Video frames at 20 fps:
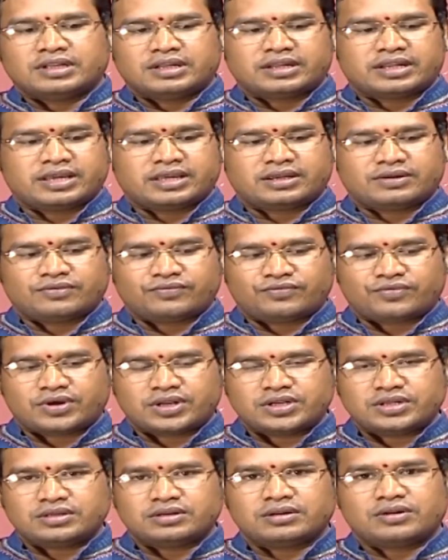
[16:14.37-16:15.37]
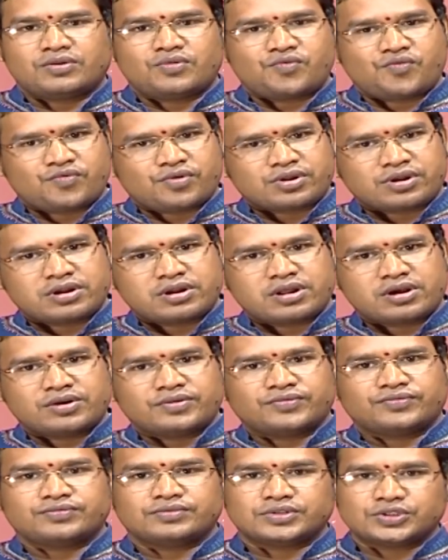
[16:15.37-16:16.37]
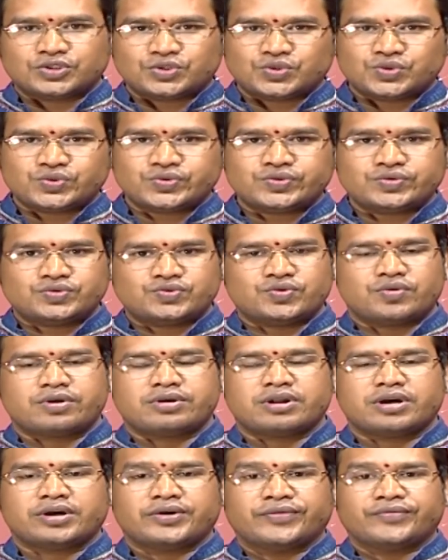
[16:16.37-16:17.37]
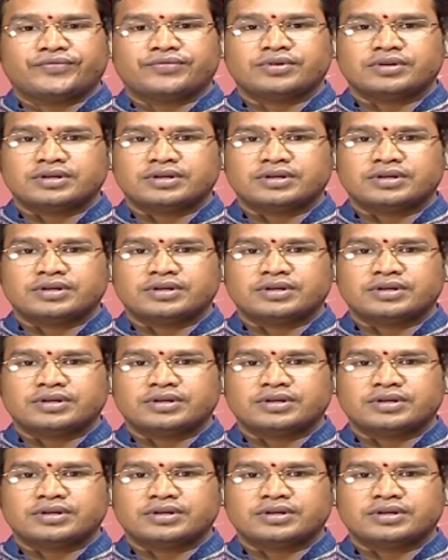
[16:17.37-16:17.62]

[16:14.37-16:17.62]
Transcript: like 1 1 and half 2 2 and half